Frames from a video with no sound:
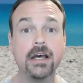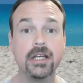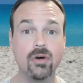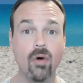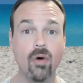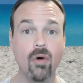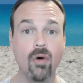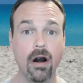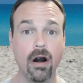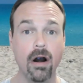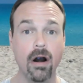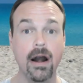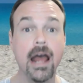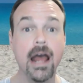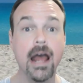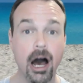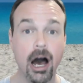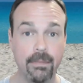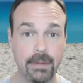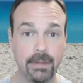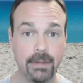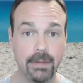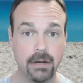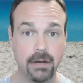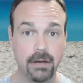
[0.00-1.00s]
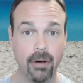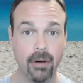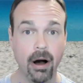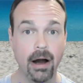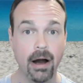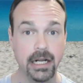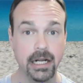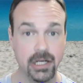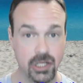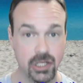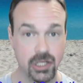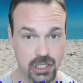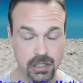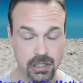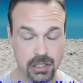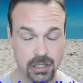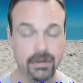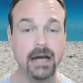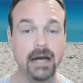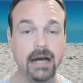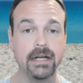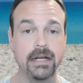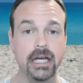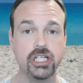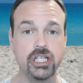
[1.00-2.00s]
you are helping your body to slow
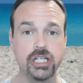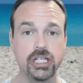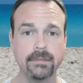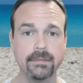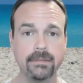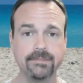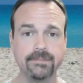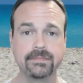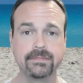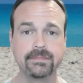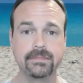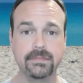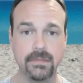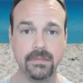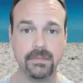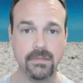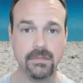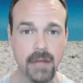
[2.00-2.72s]
down aging,